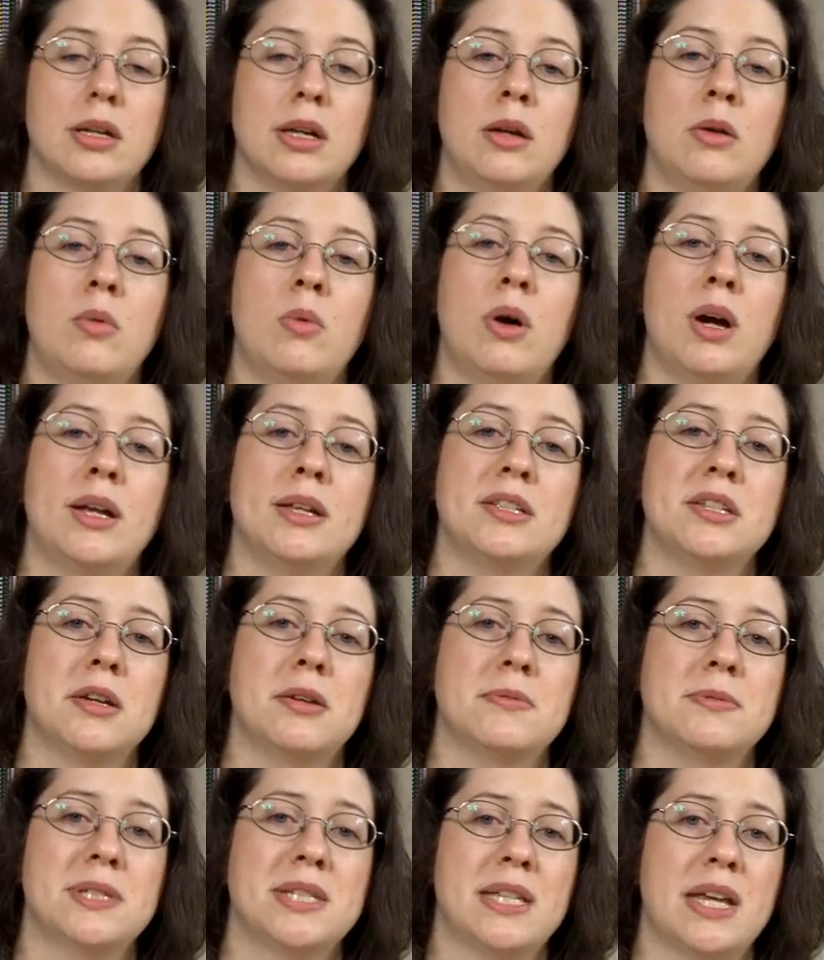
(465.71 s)
It winds
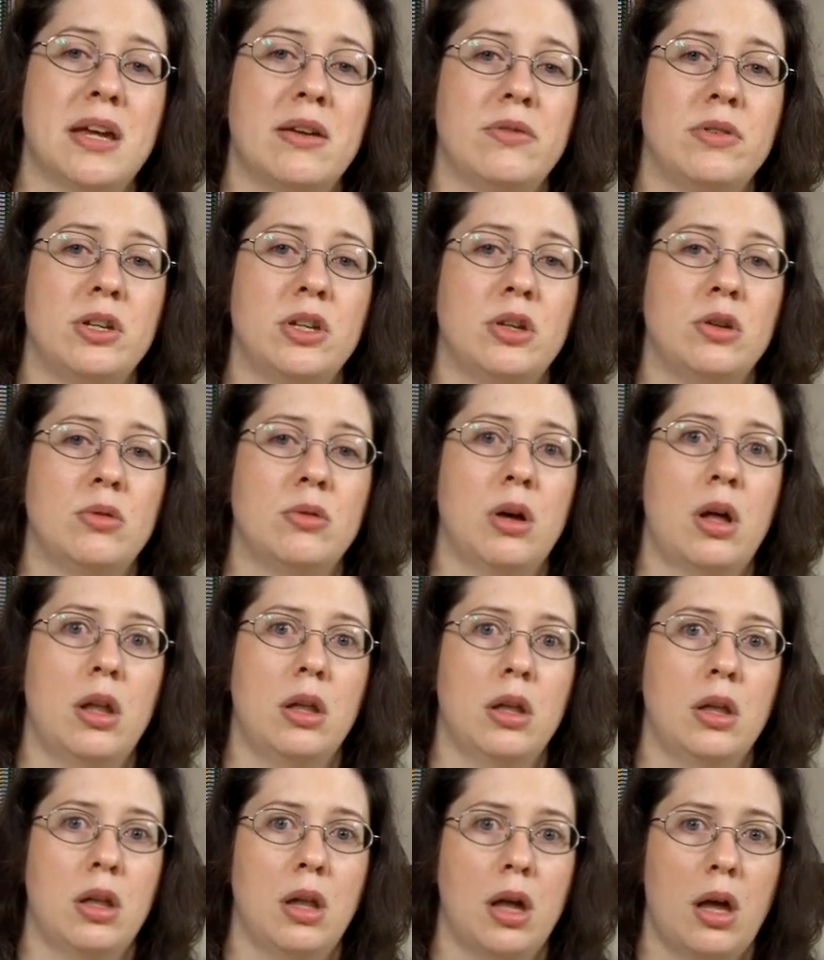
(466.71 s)
up saving you a
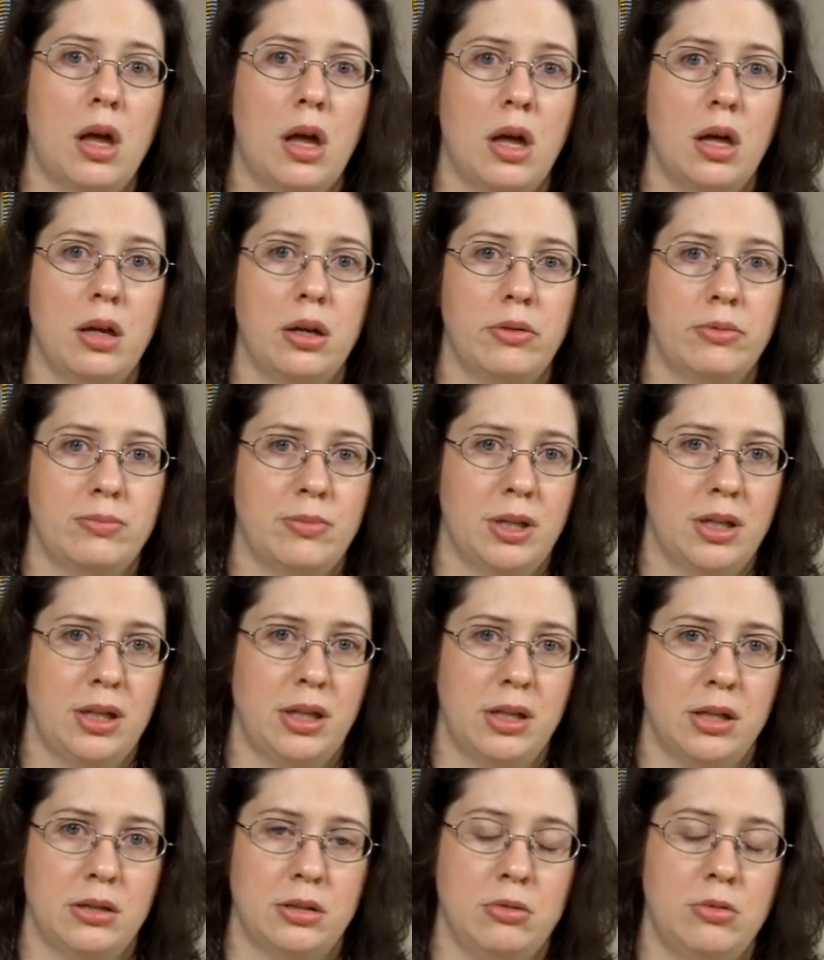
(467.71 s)
lot of money
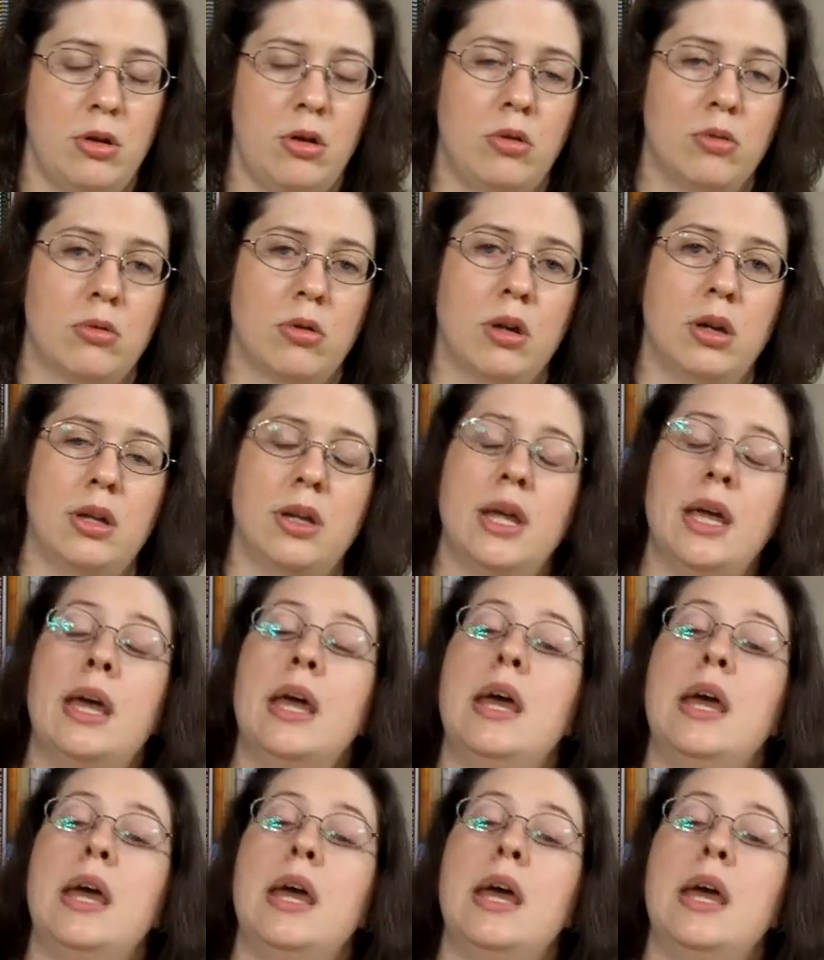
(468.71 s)
in the long run.